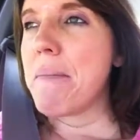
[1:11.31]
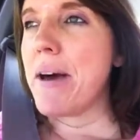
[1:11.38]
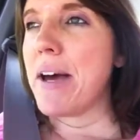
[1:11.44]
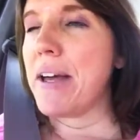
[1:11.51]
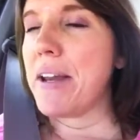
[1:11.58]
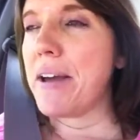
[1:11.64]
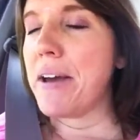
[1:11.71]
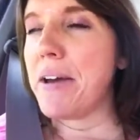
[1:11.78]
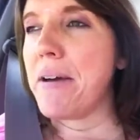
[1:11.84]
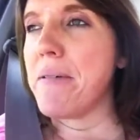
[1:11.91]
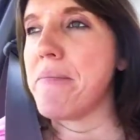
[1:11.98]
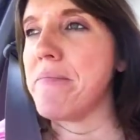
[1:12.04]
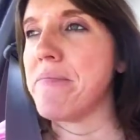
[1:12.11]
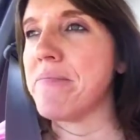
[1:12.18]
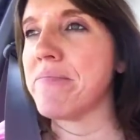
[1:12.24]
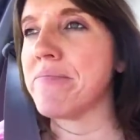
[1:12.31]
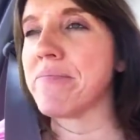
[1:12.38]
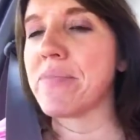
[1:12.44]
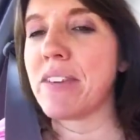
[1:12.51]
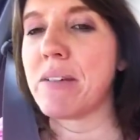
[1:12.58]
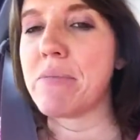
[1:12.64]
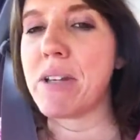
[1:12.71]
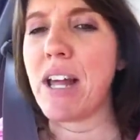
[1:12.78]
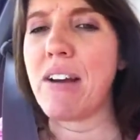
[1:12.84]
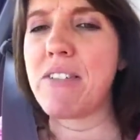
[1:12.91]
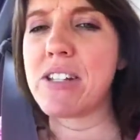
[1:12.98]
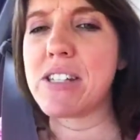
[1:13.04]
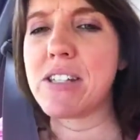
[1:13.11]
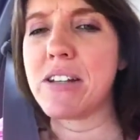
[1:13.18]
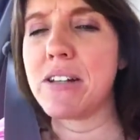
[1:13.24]
But been
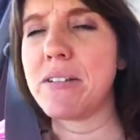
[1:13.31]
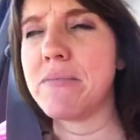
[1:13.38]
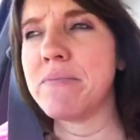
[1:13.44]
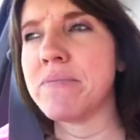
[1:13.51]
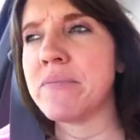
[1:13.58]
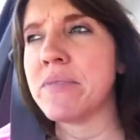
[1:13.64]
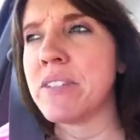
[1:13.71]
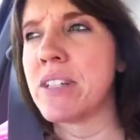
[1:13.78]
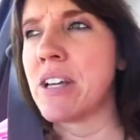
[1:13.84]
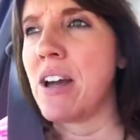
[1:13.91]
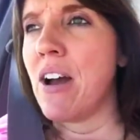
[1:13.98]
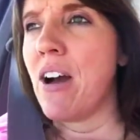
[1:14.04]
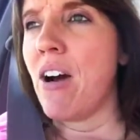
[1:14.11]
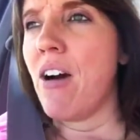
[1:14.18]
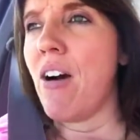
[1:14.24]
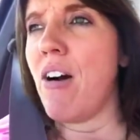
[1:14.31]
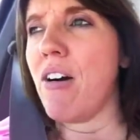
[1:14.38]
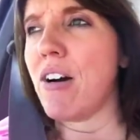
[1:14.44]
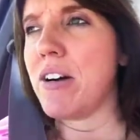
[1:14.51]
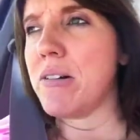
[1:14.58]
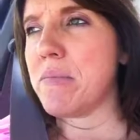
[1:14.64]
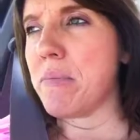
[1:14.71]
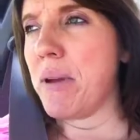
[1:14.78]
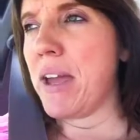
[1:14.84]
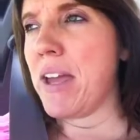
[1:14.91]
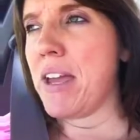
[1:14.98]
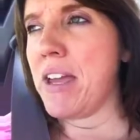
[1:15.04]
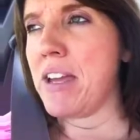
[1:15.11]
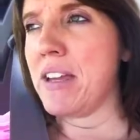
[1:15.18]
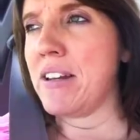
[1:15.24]
having some heart
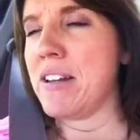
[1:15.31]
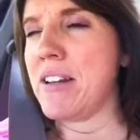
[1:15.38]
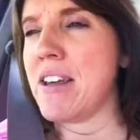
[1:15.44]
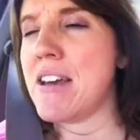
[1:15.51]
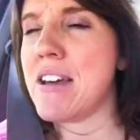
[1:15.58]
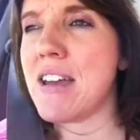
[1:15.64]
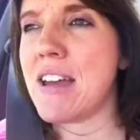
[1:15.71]
pain